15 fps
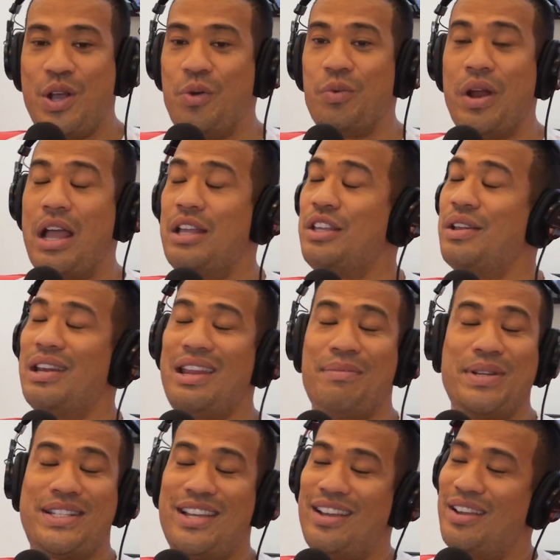It's so,
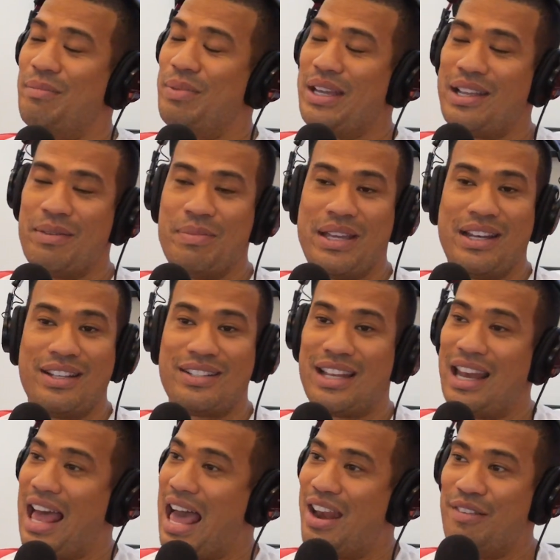let me tell you, big
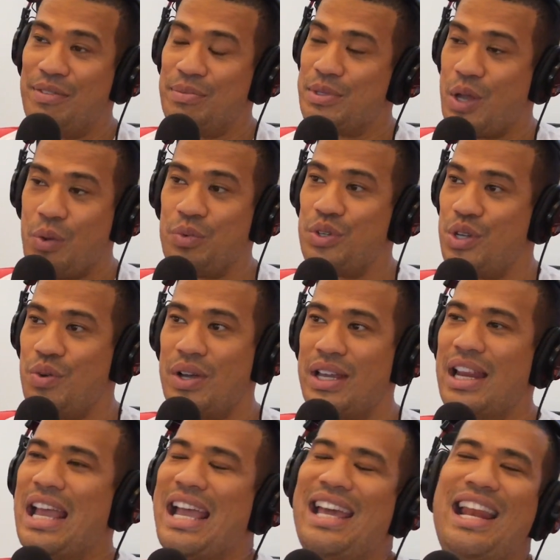comedians, a lot of them don't do
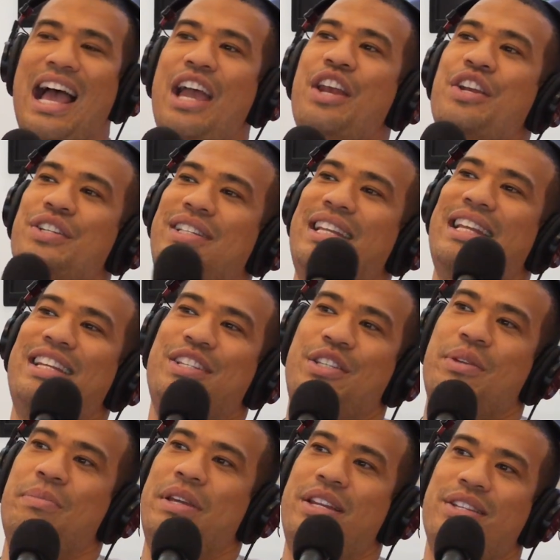it. Yeah. And I understand
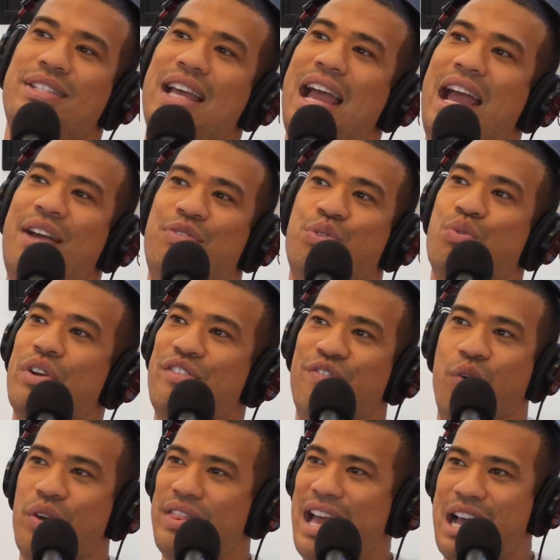these comedians that have
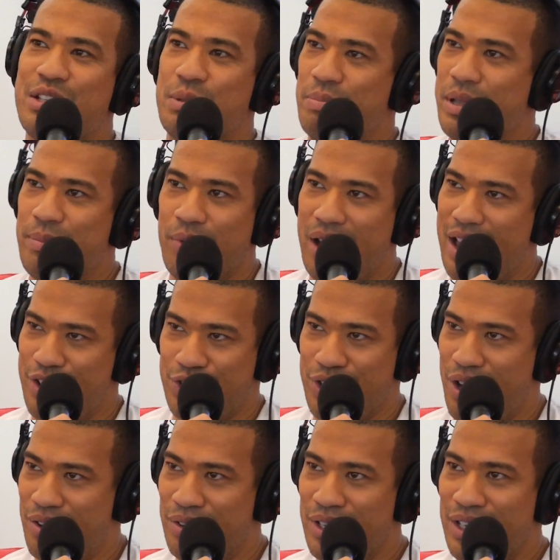4,000 people at a
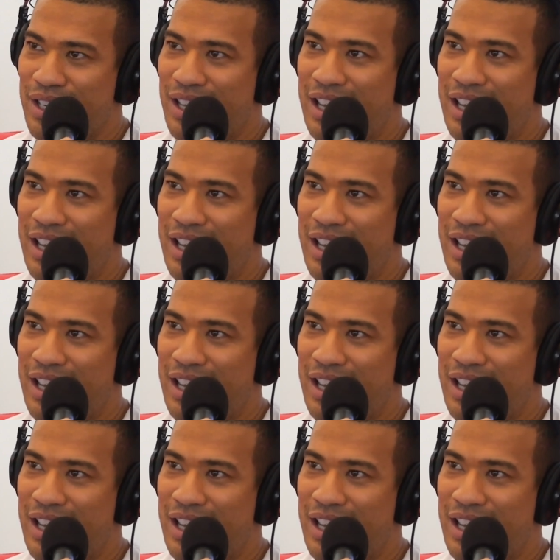show.